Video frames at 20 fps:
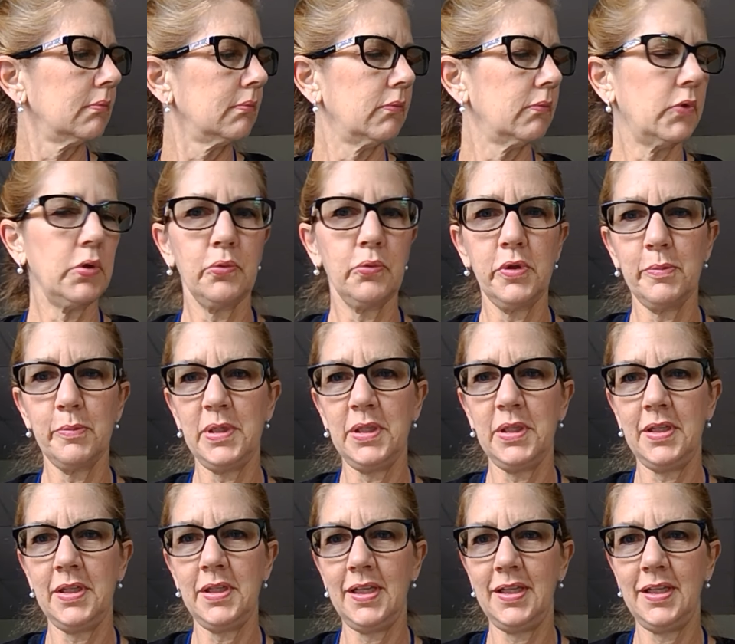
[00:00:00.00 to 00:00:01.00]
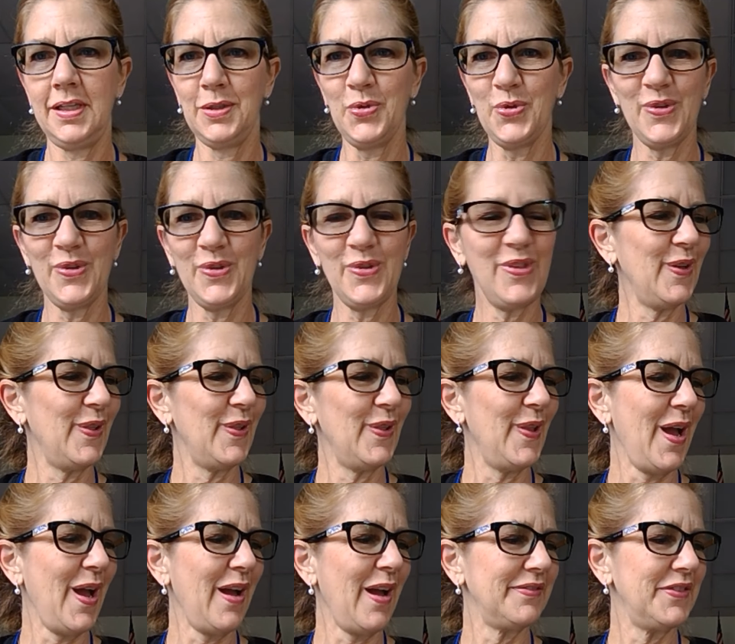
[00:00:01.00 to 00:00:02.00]
The women ignore the
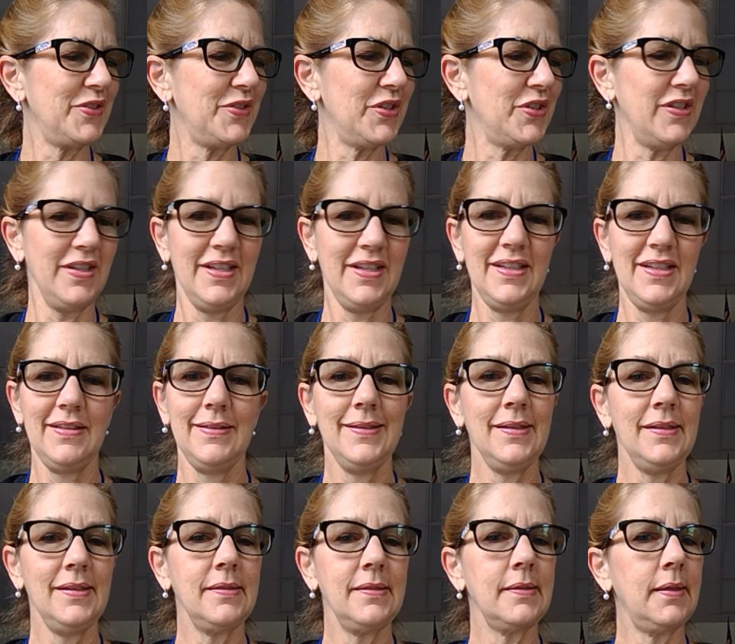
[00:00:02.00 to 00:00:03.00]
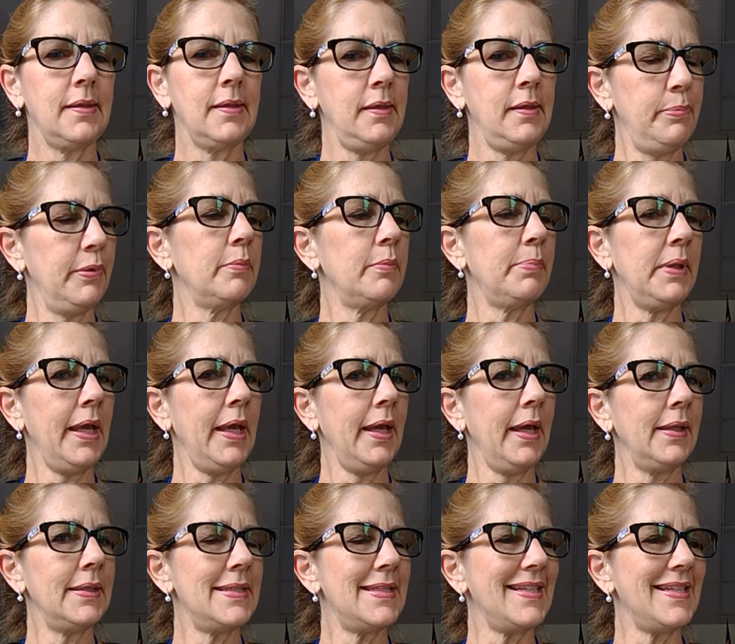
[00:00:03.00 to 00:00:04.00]
laughter and keep on
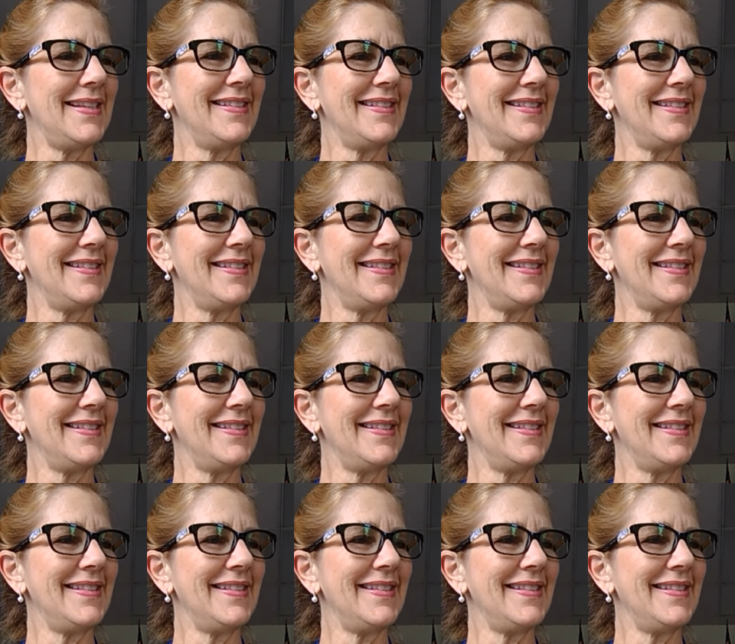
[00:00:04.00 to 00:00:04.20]
planting.